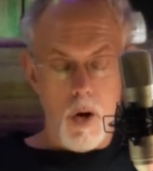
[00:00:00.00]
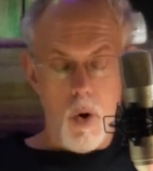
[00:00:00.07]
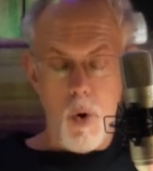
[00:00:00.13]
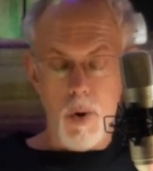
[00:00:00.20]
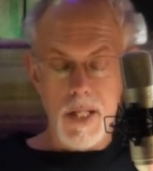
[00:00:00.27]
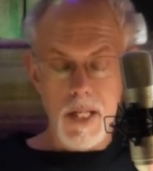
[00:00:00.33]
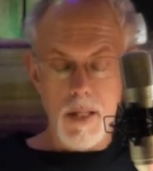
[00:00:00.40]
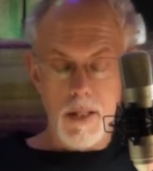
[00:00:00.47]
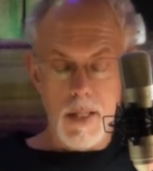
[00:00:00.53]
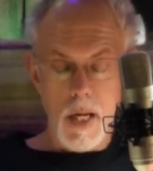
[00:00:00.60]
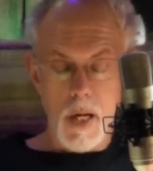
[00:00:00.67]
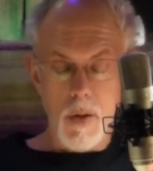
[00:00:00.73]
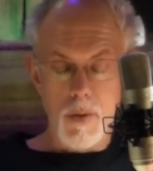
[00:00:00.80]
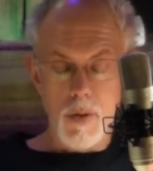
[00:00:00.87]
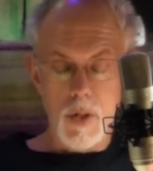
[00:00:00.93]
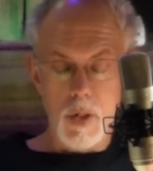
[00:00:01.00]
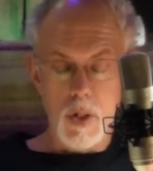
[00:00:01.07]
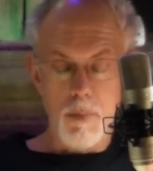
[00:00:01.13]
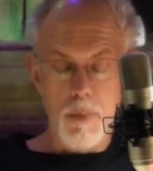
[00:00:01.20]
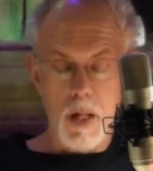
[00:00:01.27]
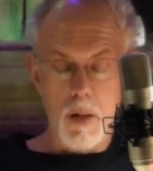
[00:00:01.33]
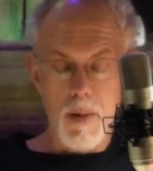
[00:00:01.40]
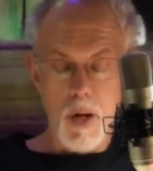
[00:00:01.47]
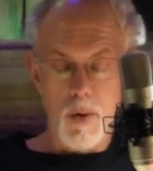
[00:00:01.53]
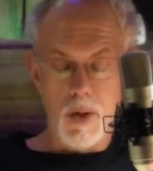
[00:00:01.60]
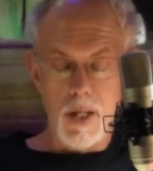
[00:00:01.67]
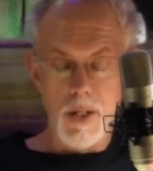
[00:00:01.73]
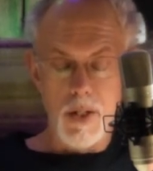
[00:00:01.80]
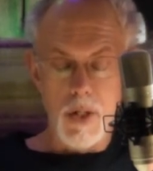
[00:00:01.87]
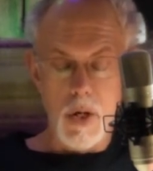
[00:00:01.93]
All these sounds the
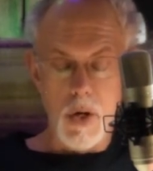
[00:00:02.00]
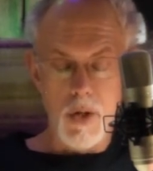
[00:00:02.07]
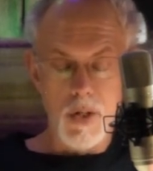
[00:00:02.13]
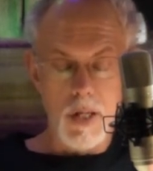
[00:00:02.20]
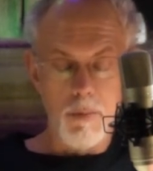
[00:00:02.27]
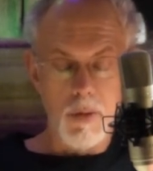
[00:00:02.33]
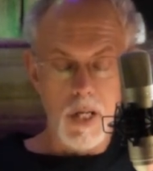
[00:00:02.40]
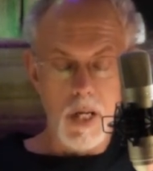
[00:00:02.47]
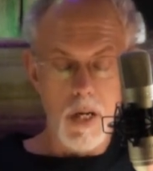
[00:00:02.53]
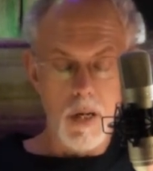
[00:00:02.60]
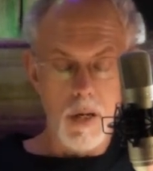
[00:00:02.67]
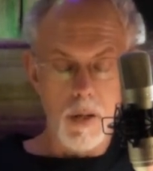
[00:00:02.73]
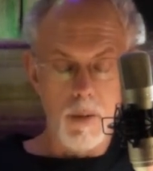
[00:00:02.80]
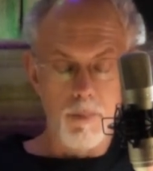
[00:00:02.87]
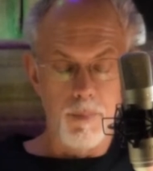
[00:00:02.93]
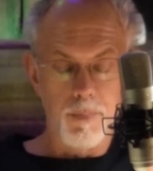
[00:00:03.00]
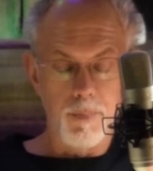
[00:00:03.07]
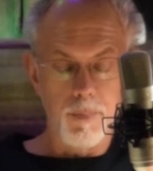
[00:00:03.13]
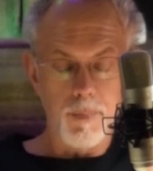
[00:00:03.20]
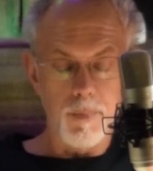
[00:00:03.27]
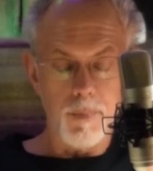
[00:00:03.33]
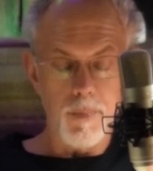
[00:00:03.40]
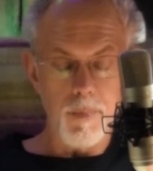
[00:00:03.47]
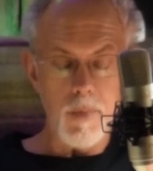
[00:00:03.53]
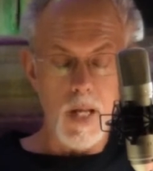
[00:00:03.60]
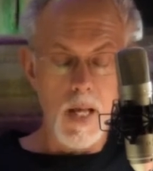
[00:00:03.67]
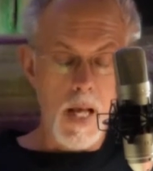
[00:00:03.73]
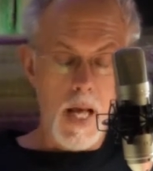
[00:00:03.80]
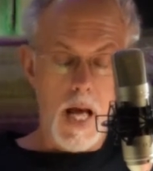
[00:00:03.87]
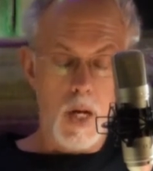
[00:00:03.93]
spellbound listener seemed to hear,
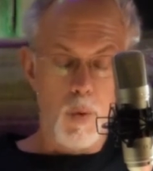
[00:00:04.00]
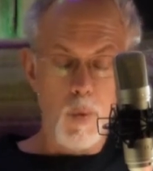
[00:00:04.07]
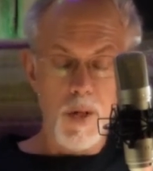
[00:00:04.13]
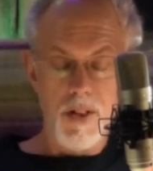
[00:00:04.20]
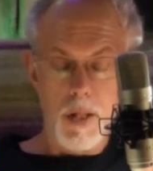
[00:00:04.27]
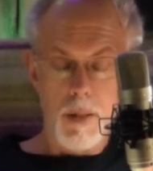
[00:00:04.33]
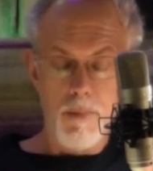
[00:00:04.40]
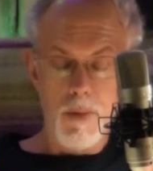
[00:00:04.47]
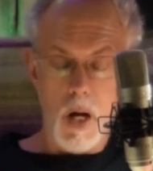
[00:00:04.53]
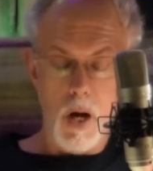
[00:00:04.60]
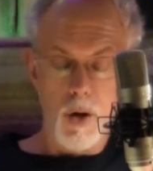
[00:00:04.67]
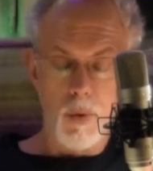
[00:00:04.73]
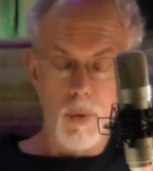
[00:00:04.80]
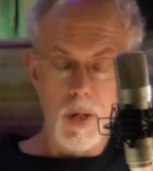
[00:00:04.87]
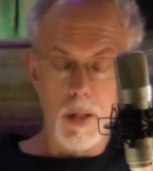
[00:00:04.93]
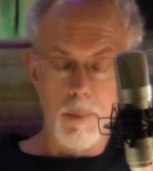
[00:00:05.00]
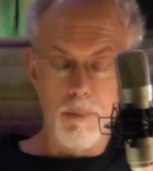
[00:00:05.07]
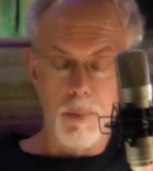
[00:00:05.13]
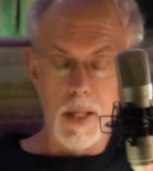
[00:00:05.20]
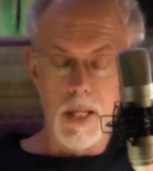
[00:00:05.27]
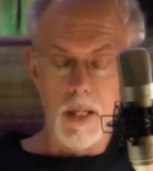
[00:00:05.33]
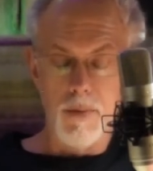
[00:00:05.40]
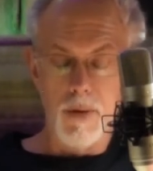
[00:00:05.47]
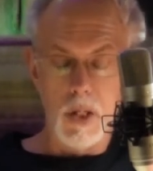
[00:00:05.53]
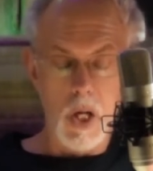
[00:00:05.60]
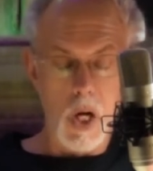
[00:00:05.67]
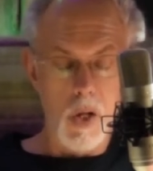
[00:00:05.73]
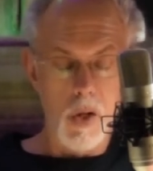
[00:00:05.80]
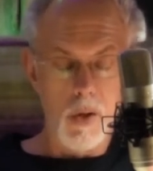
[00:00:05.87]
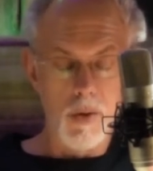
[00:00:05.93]
and with them the hungry complaint of the
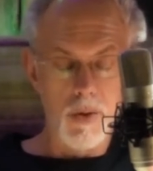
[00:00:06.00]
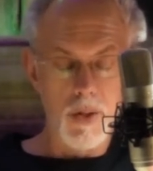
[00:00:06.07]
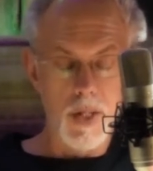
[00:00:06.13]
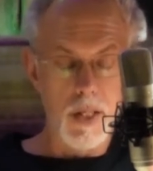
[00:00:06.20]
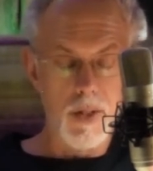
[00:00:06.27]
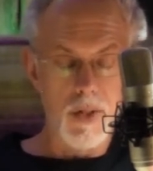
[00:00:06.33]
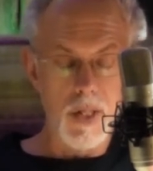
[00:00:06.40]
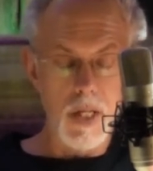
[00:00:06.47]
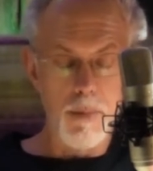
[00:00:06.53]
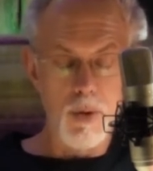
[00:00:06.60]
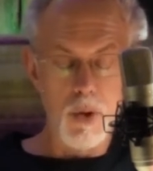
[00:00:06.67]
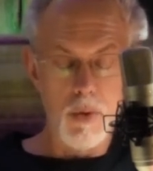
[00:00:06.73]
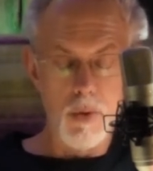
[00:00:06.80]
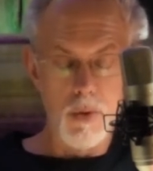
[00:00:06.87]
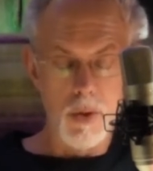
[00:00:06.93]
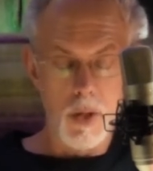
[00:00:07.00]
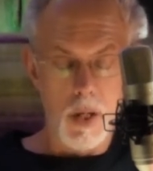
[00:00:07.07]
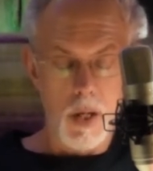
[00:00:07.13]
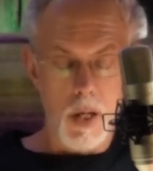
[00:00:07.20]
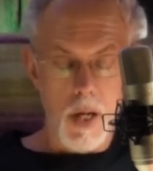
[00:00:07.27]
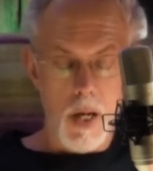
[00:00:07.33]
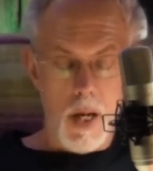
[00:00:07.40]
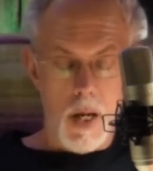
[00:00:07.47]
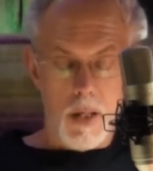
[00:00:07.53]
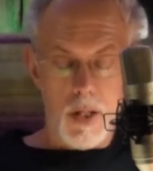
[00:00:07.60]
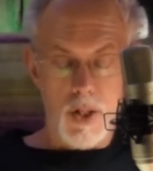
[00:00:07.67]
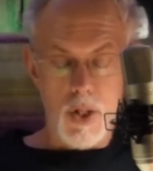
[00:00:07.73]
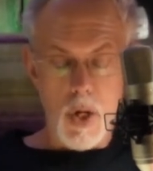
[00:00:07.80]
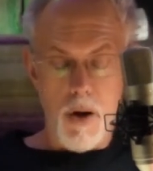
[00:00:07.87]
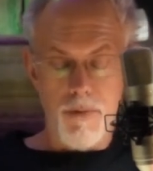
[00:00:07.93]
gulls and the sea mews,
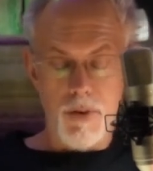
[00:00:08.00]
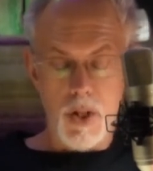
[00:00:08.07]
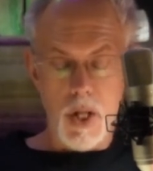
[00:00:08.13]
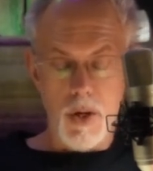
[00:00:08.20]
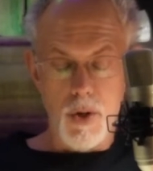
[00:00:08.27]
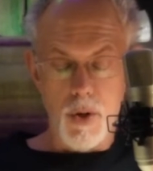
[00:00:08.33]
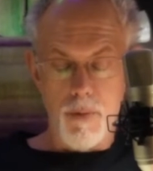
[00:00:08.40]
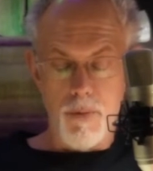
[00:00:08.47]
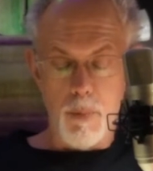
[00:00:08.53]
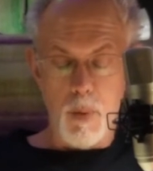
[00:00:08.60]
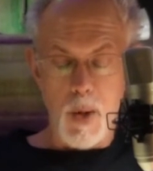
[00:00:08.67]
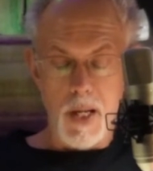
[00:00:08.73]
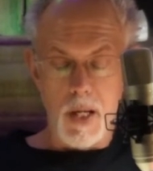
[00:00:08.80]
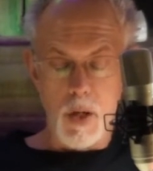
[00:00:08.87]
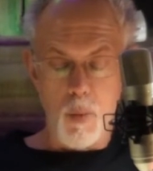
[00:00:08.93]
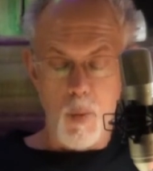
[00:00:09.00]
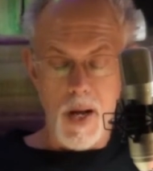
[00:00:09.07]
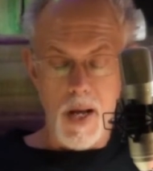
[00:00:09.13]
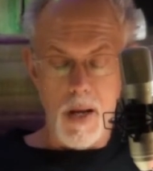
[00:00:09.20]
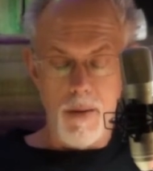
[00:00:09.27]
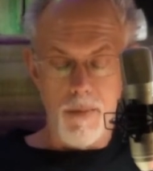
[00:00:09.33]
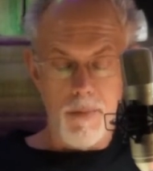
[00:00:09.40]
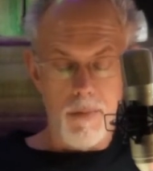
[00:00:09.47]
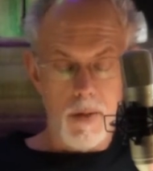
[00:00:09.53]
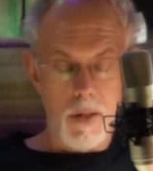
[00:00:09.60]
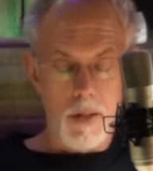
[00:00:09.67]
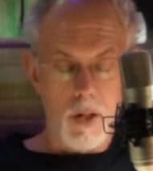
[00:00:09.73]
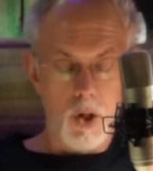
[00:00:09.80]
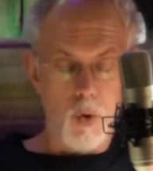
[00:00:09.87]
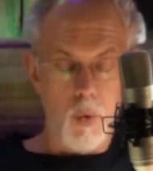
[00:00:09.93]
the soft thunder of the breaking wave,
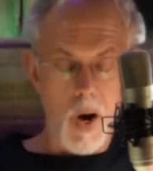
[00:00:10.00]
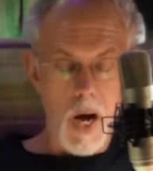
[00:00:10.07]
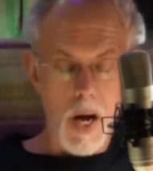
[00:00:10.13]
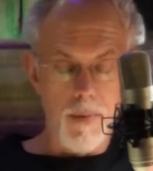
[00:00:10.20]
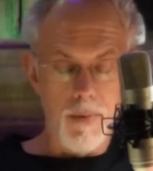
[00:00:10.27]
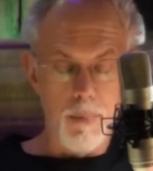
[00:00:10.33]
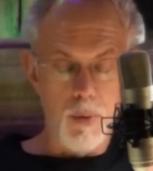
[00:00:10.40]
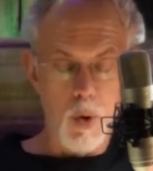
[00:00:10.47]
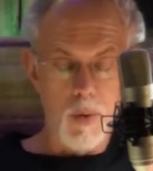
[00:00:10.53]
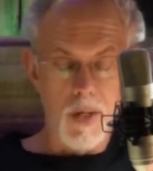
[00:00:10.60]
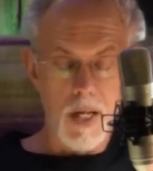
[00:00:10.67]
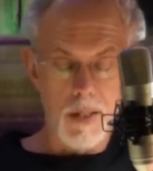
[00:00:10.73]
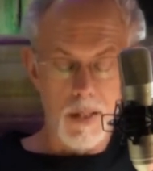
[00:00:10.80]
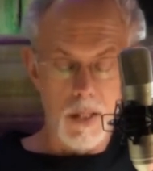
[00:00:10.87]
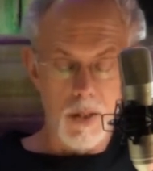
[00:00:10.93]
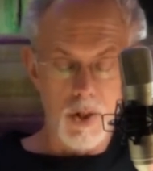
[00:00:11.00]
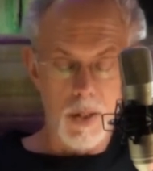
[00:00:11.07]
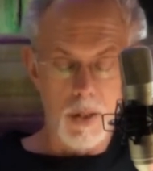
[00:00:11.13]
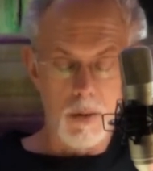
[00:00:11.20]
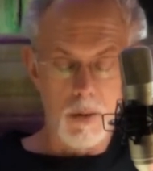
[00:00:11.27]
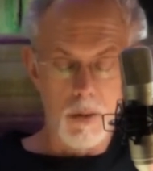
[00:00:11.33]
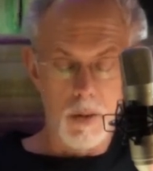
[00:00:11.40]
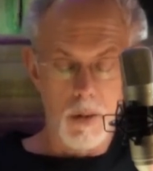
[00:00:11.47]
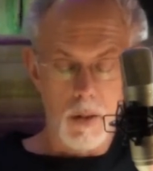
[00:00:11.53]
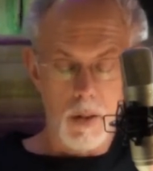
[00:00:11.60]
the cry of the protesting shingle.